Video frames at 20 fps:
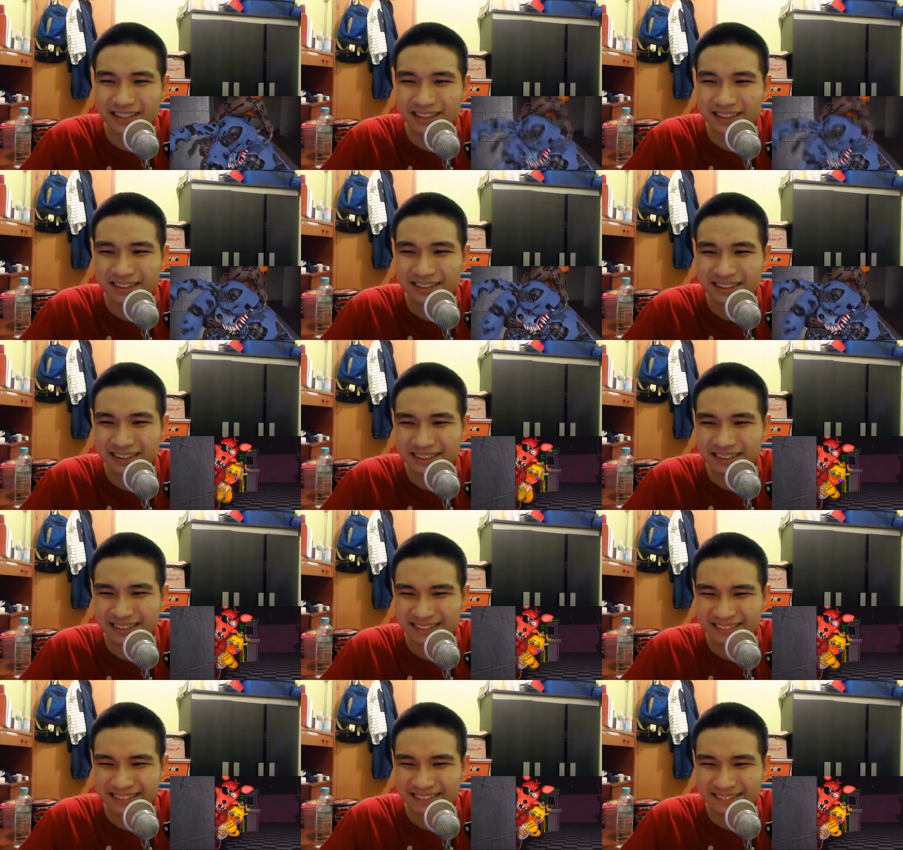
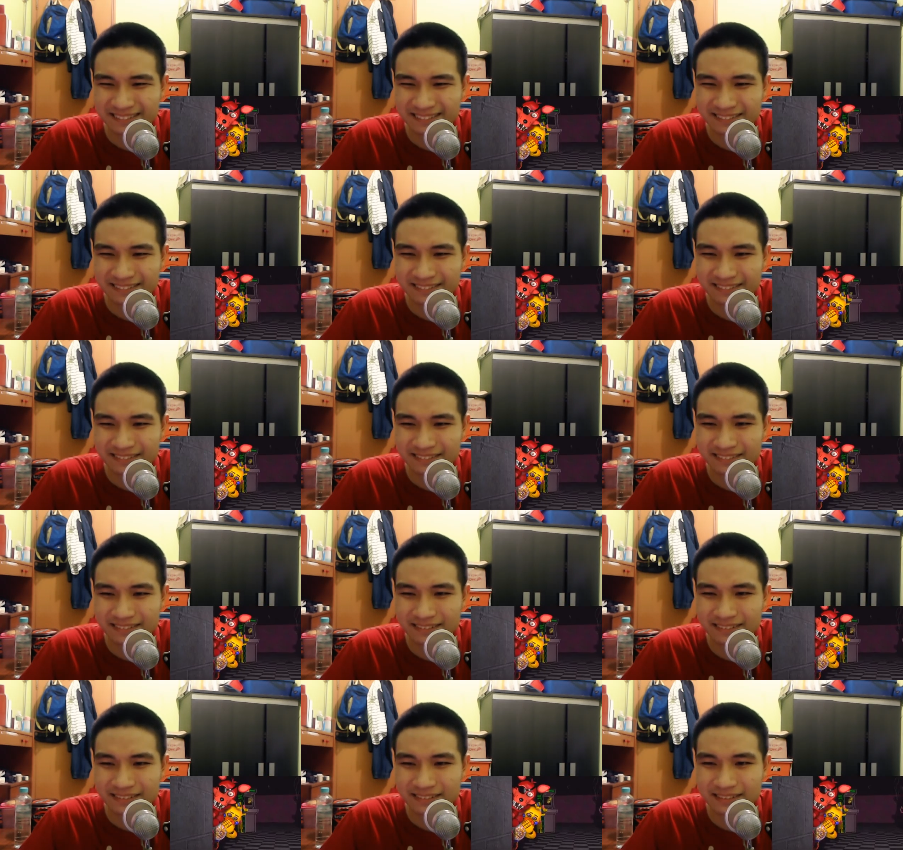
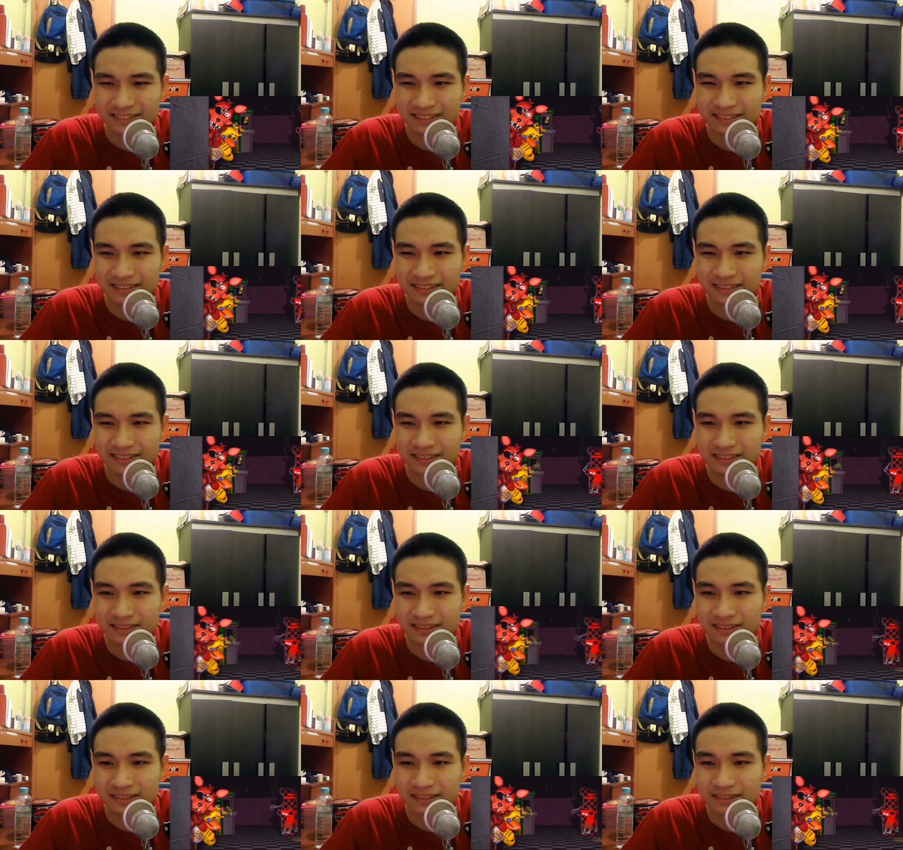
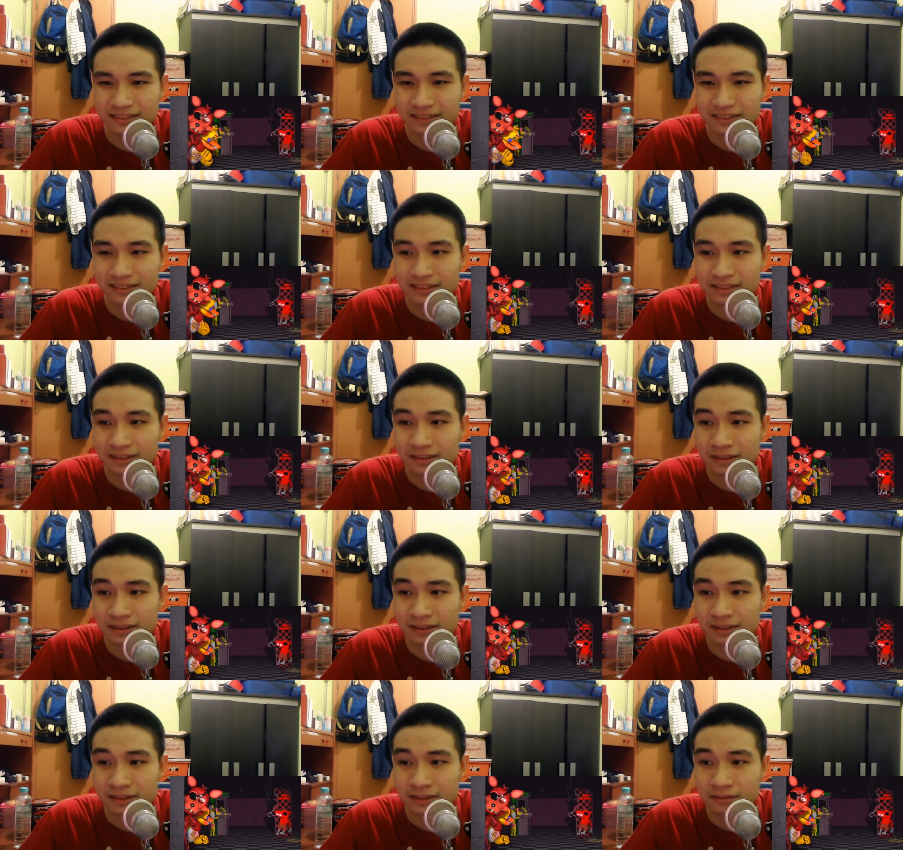
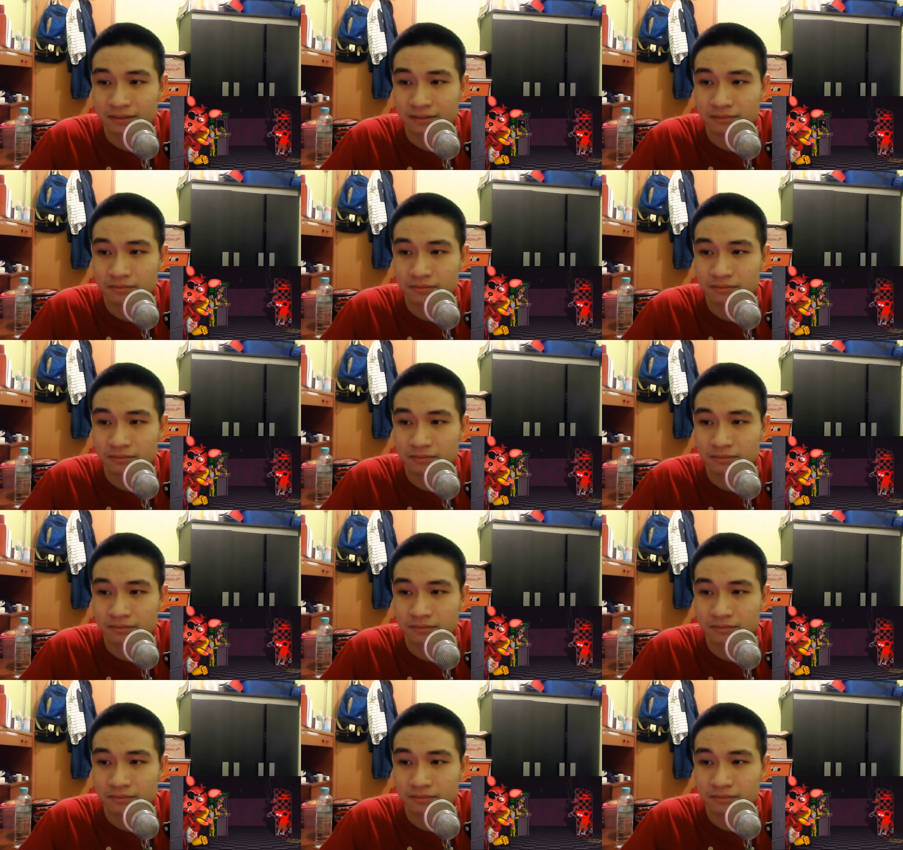No one is speaking in this clip.